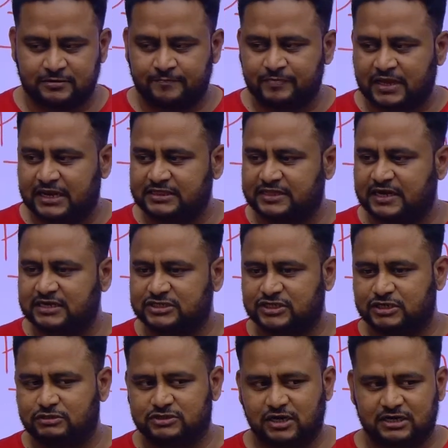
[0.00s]
And third schedule
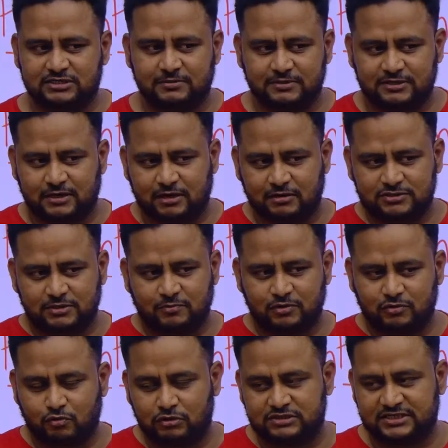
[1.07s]
talks about
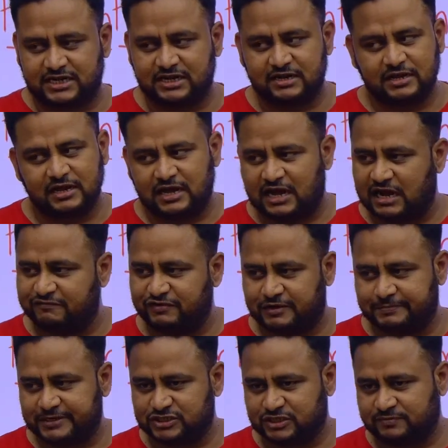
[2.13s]
oaths and
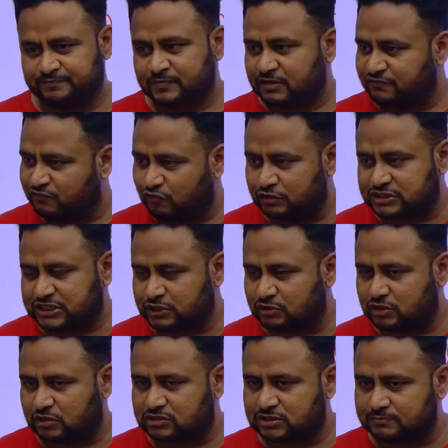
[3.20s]
affirmation. Fourth schedule
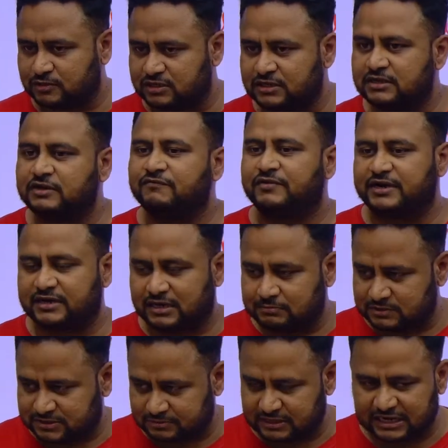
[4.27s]
talks about, when it comes
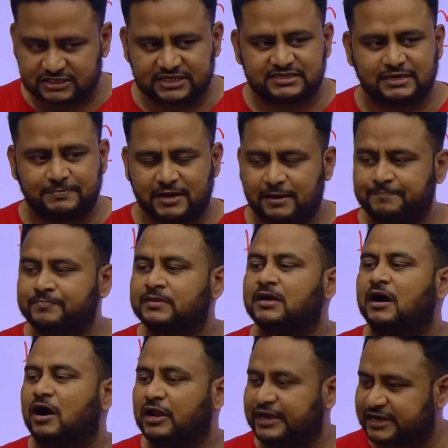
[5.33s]
to Rajya Sabha,
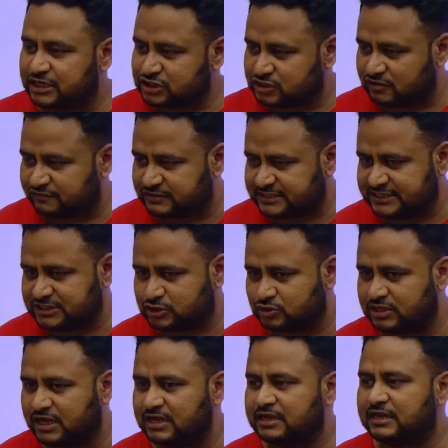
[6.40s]
allocation of seats to
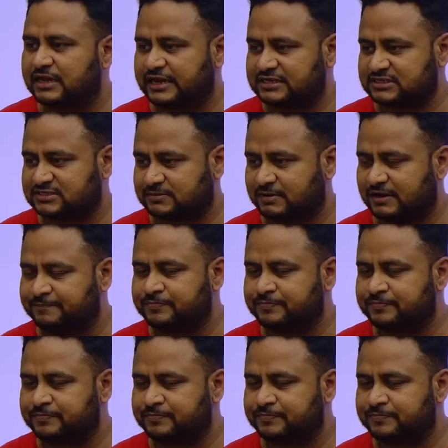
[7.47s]
the Rajya Sabha.